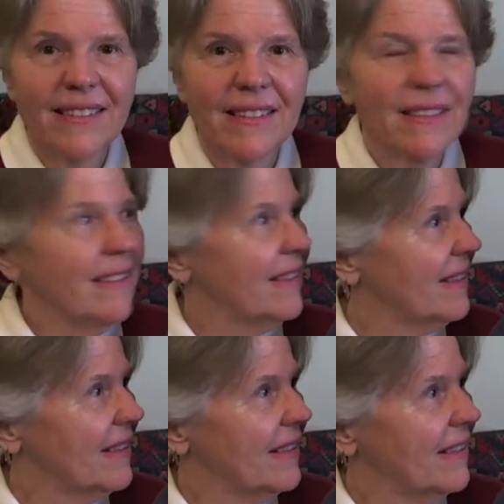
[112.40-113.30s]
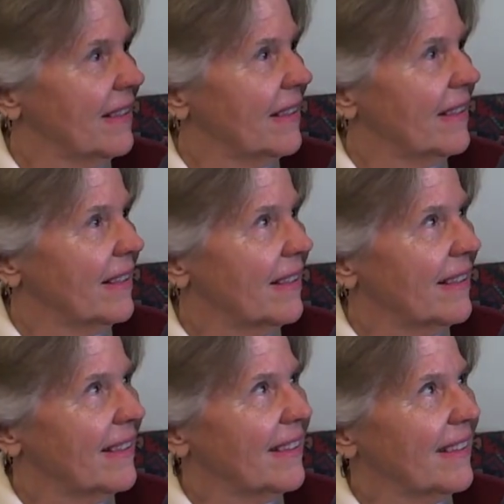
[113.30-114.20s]

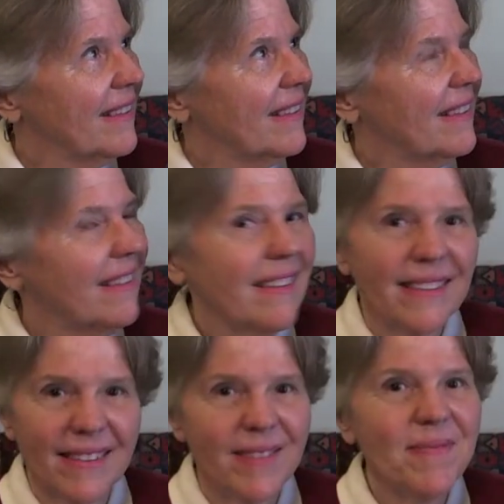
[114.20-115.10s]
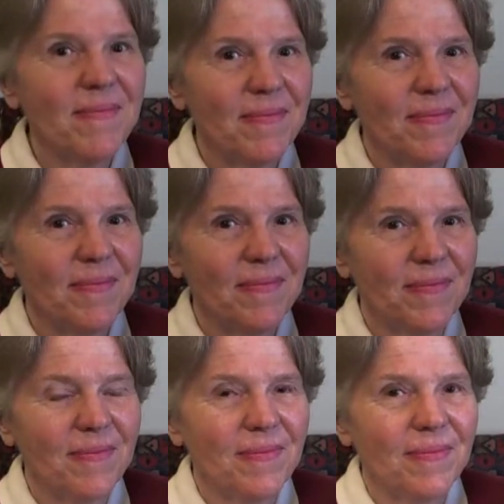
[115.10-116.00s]

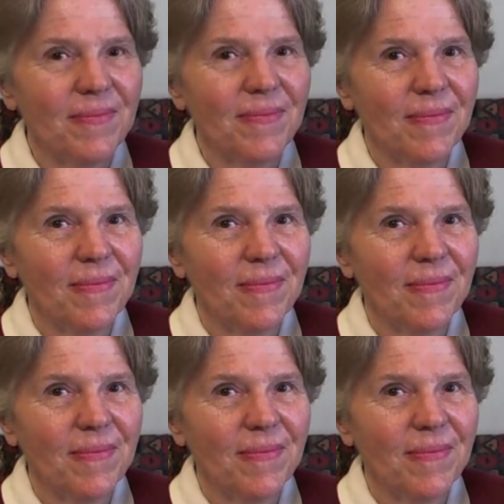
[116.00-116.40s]
This person isn't speaking.